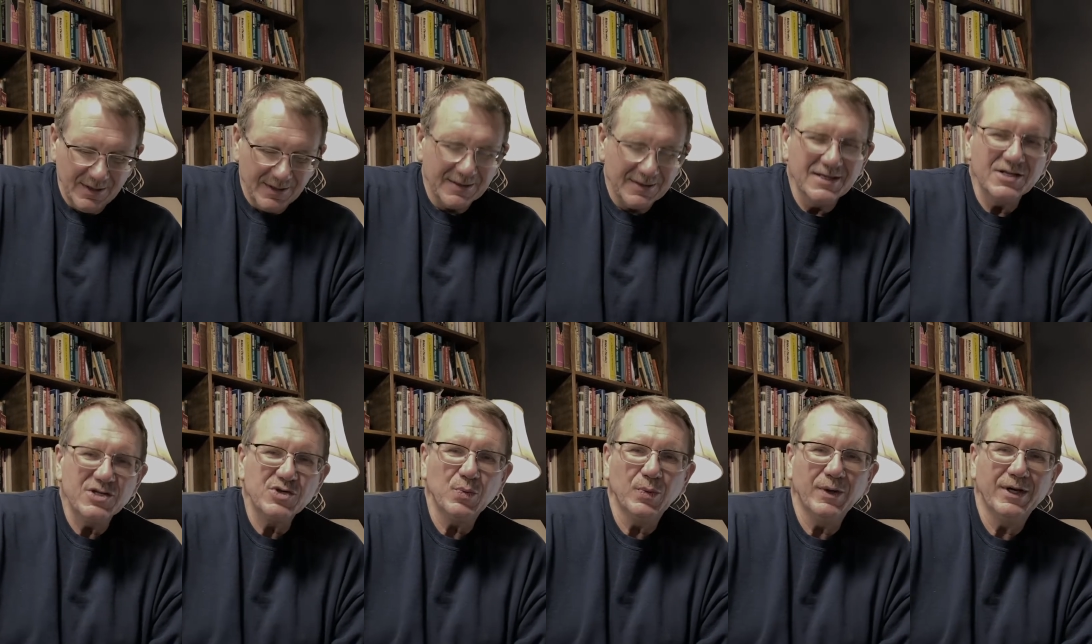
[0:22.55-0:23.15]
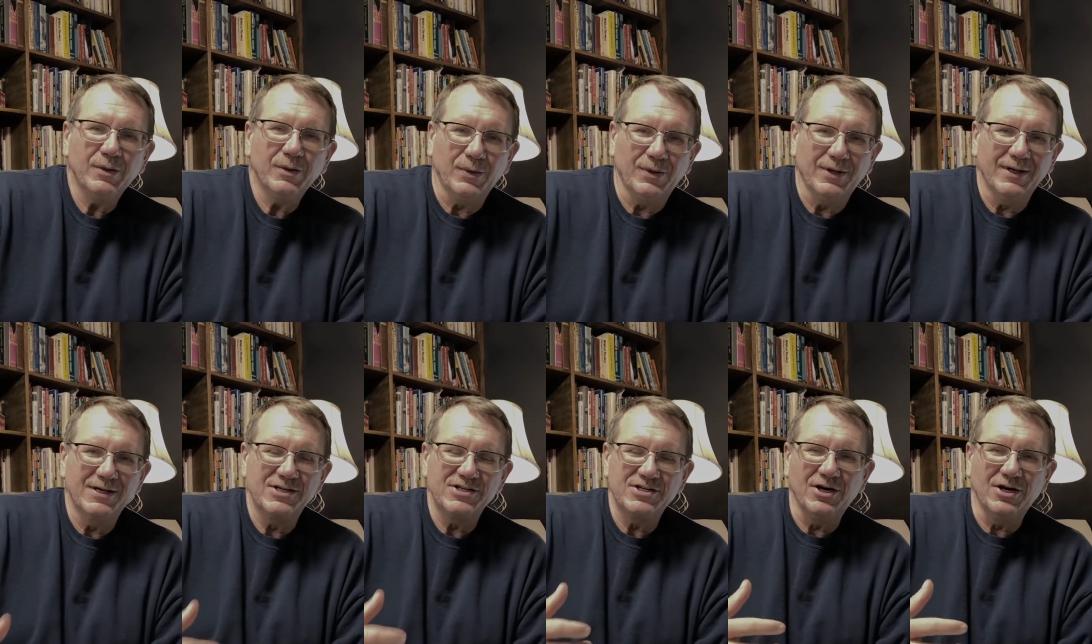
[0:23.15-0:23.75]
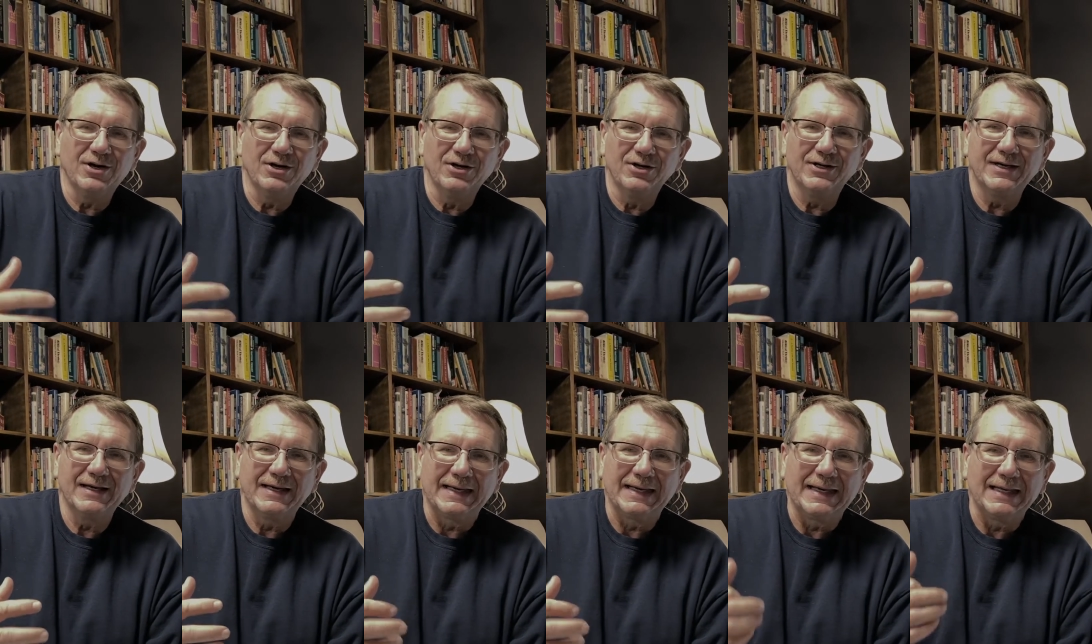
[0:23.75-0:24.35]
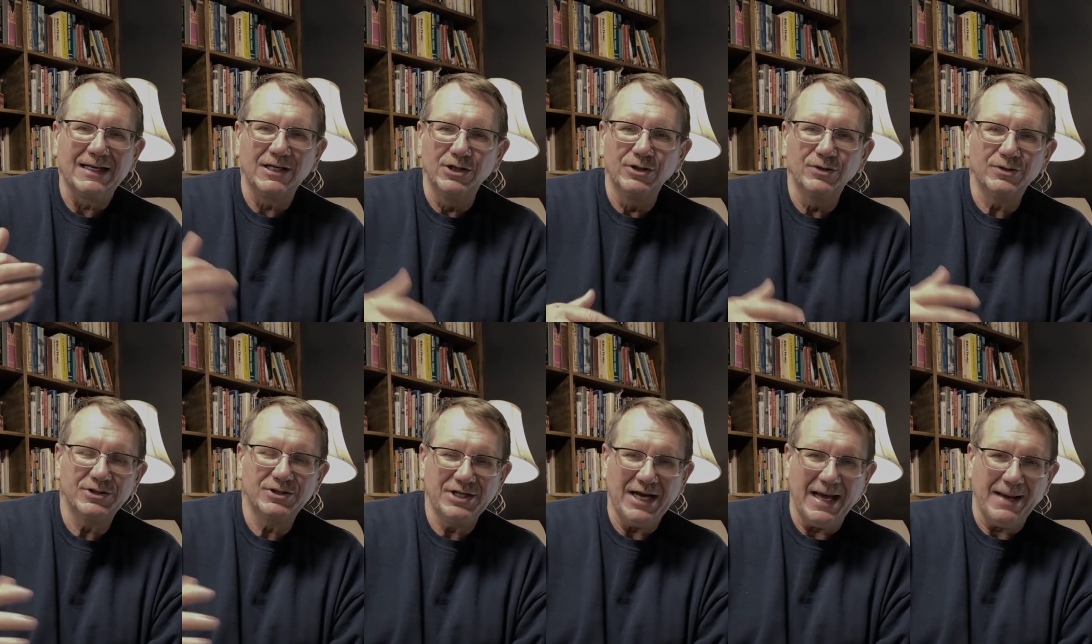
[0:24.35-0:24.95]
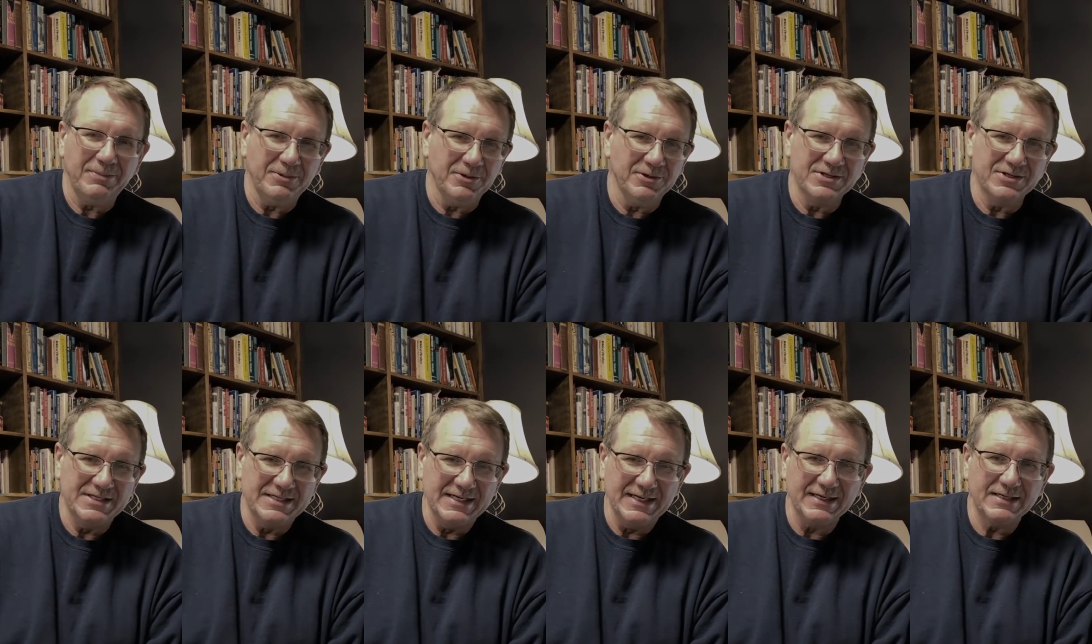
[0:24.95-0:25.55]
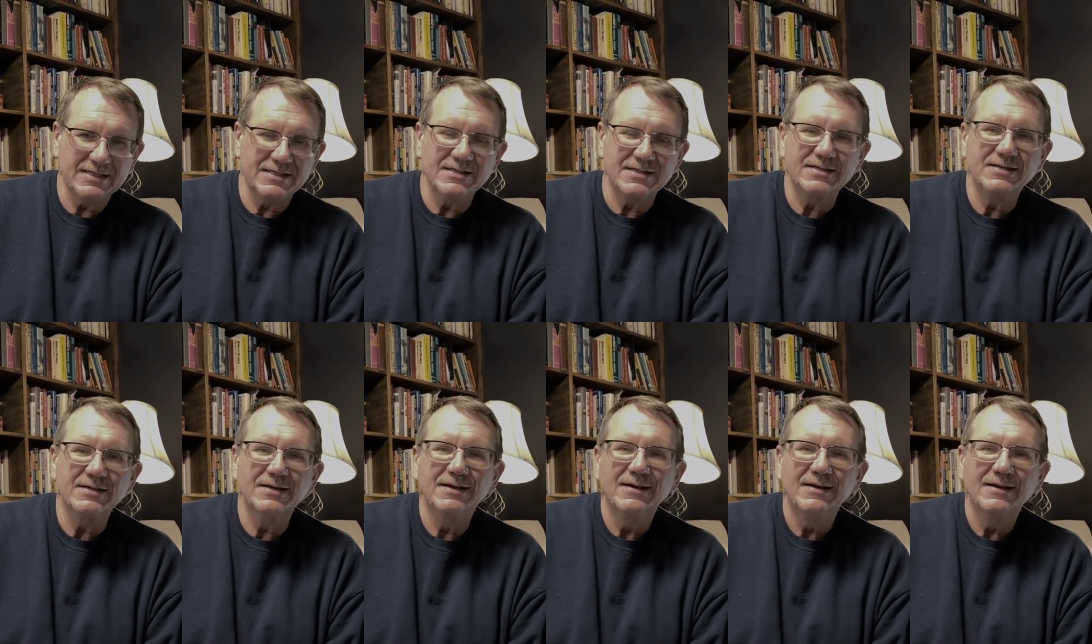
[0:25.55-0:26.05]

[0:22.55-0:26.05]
This week, we're going to start looking at Luke chapter 6.